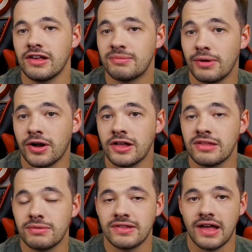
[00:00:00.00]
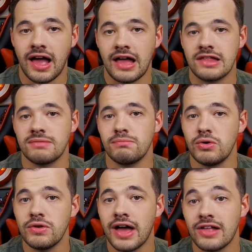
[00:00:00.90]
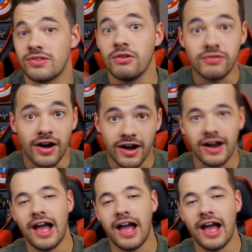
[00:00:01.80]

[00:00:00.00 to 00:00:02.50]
experienced besides Moon Knight so far,